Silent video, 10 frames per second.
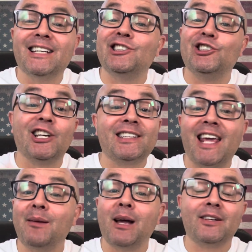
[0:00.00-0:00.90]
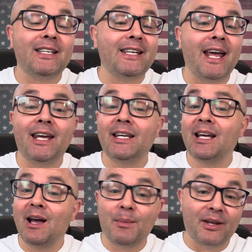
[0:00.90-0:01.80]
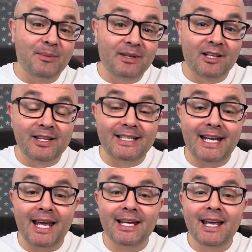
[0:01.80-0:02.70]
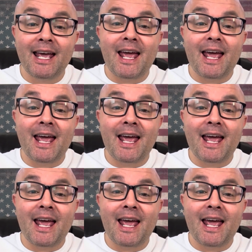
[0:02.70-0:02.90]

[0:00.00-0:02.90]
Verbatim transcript: It just came out today, about the middle of the day,